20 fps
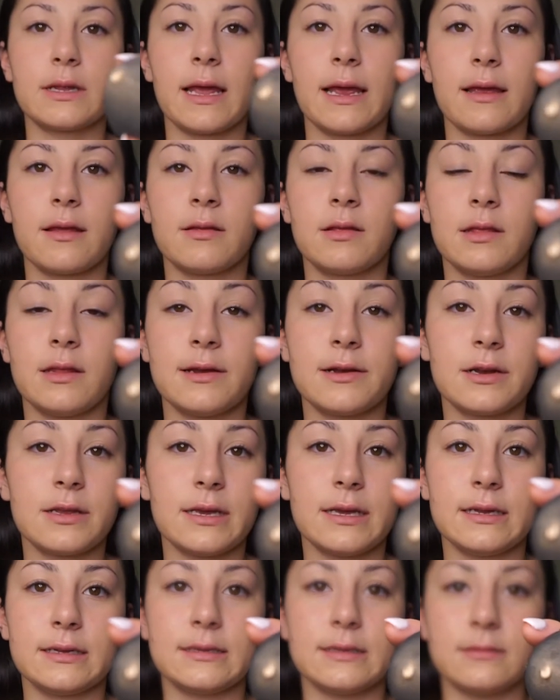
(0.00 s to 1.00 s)
like
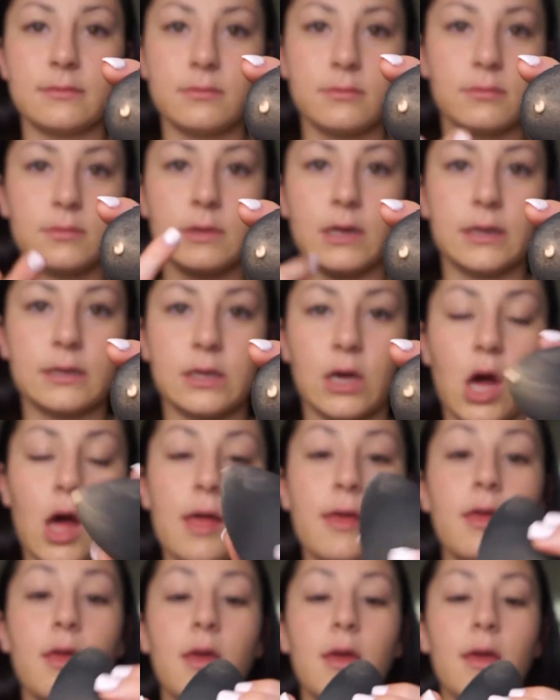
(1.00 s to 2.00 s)
literally a dot.